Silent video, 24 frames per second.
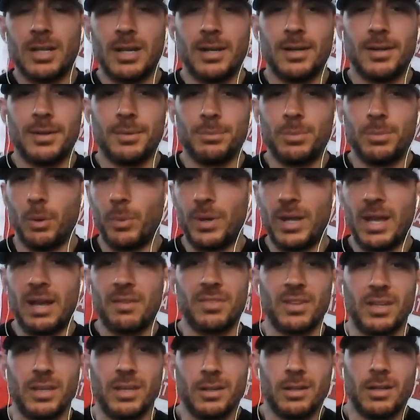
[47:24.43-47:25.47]
But we have
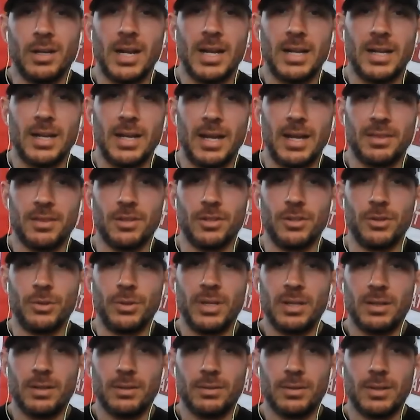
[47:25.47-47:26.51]
the gear at the
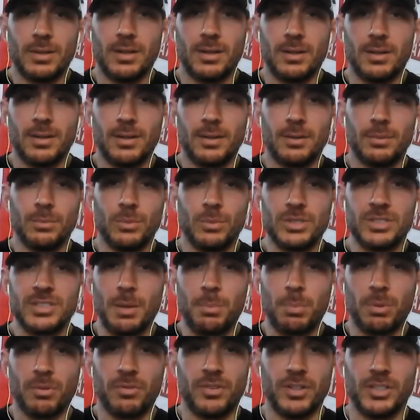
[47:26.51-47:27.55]
unit. We
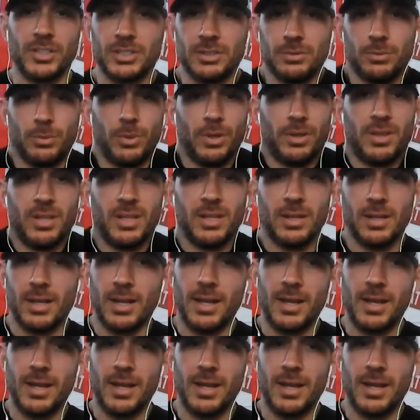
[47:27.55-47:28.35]
stay proficient with it.